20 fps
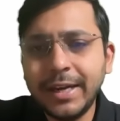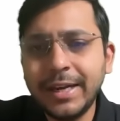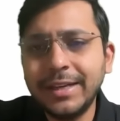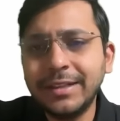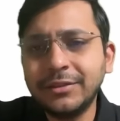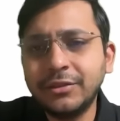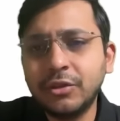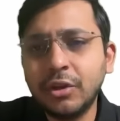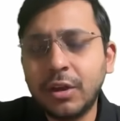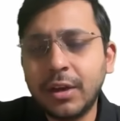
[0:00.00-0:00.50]
that
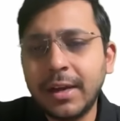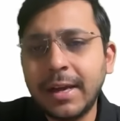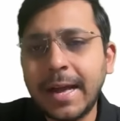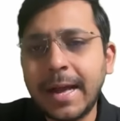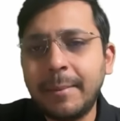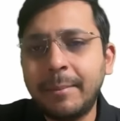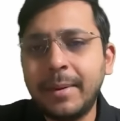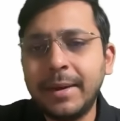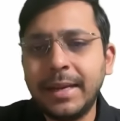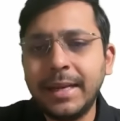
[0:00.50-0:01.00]
it is gonna
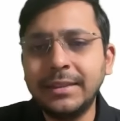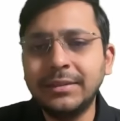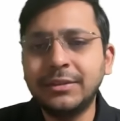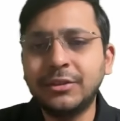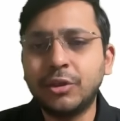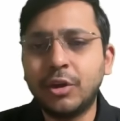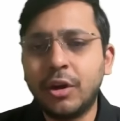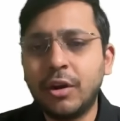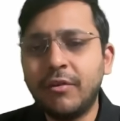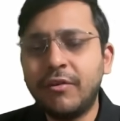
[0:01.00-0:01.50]
happen in
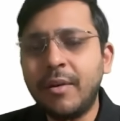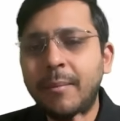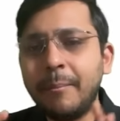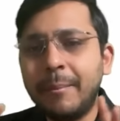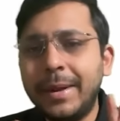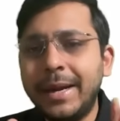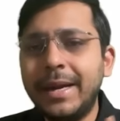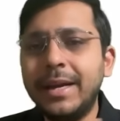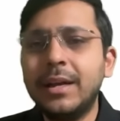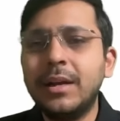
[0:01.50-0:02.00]
sort of a
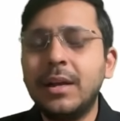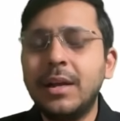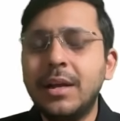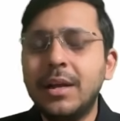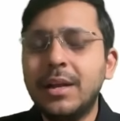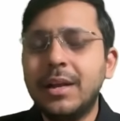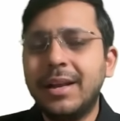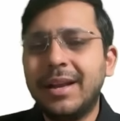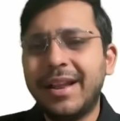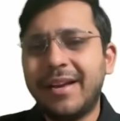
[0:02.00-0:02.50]

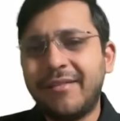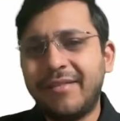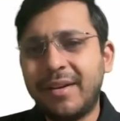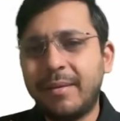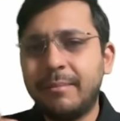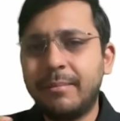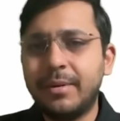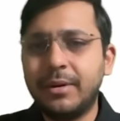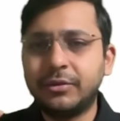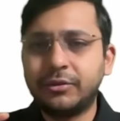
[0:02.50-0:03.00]

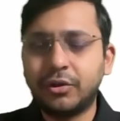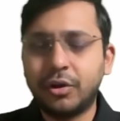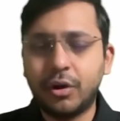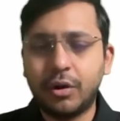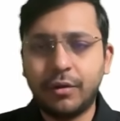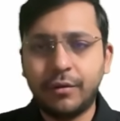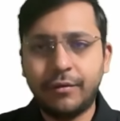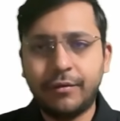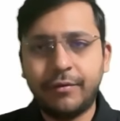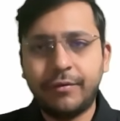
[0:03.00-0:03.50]
mid-November
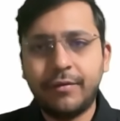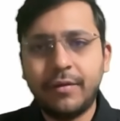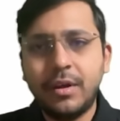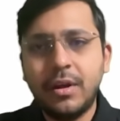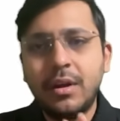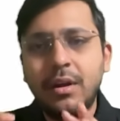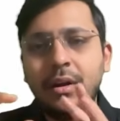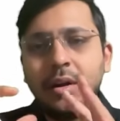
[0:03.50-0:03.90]
sort of